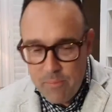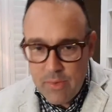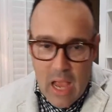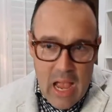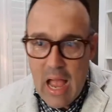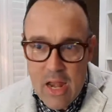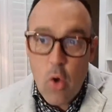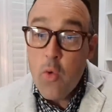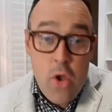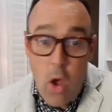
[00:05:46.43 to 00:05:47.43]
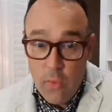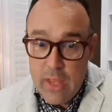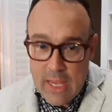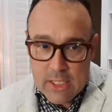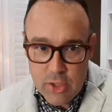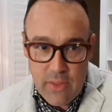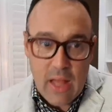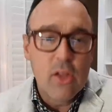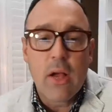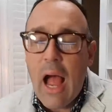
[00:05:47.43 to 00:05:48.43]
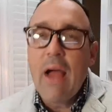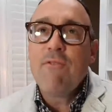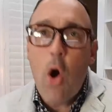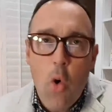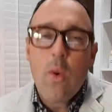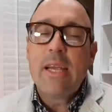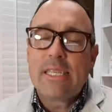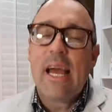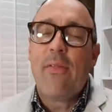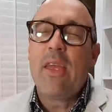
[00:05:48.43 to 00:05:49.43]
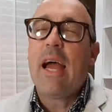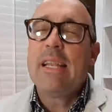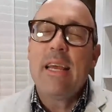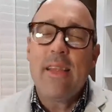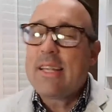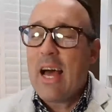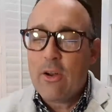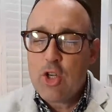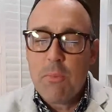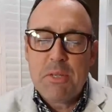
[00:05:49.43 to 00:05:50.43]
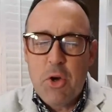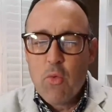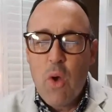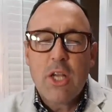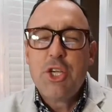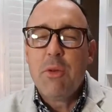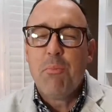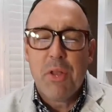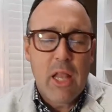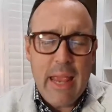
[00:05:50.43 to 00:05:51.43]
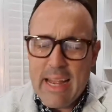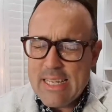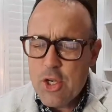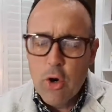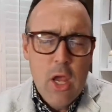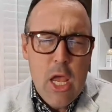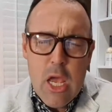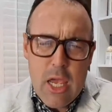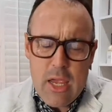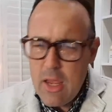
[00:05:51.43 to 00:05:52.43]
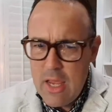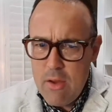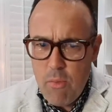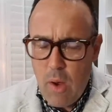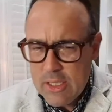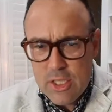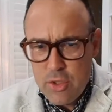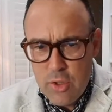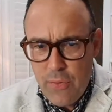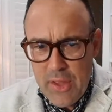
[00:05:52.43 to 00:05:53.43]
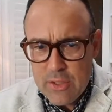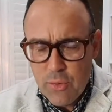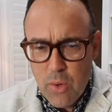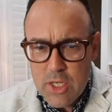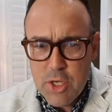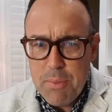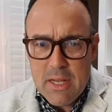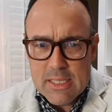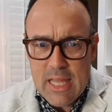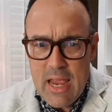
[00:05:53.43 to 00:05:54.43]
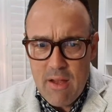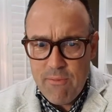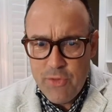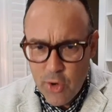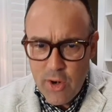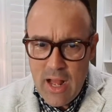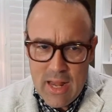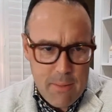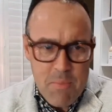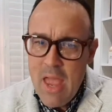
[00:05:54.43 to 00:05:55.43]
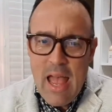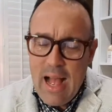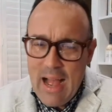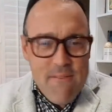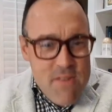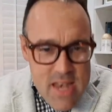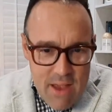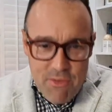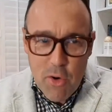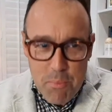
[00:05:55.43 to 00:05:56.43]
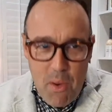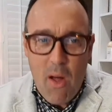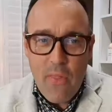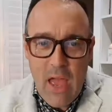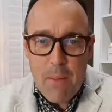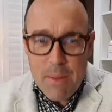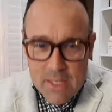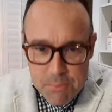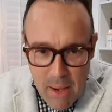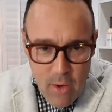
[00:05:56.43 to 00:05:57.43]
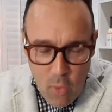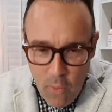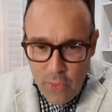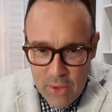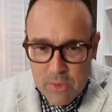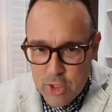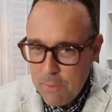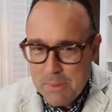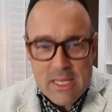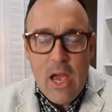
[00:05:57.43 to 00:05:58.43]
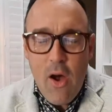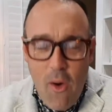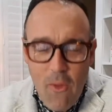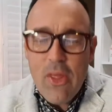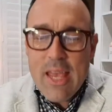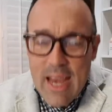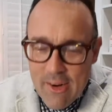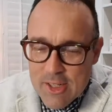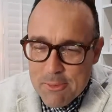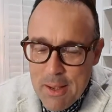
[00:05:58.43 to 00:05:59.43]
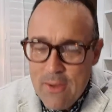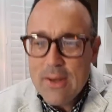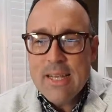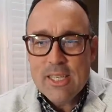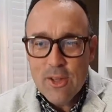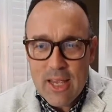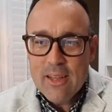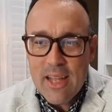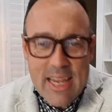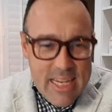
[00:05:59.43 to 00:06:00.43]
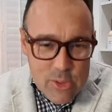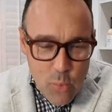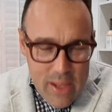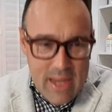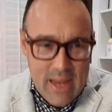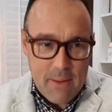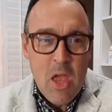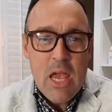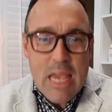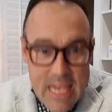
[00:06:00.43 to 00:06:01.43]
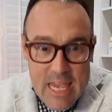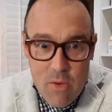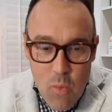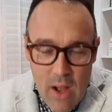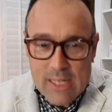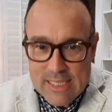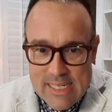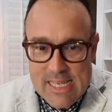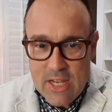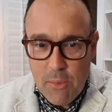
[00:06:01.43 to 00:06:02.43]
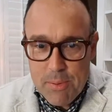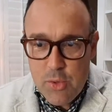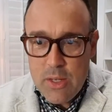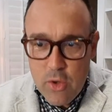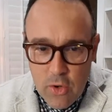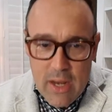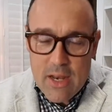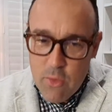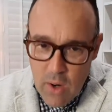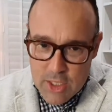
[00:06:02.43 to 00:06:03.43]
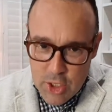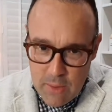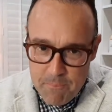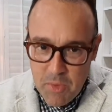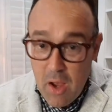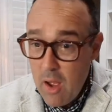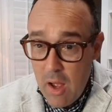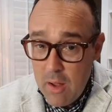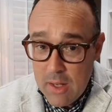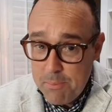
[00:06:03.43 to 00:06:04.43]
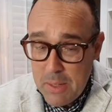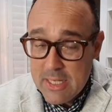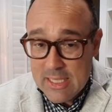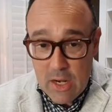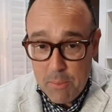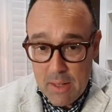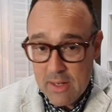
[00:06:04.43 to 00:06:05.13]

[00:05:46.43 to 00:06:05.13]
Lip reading: I don't know the answer to that. Look, I've always said the idea that Donald Trump is a Russian plant or he wants to do good things for Russia because they have dirt on him. I've never bought that because my whole thing with Trump is all he cares about is looking like he's winning. He wants a deal between Ukraine and Russia, a peace settlement, a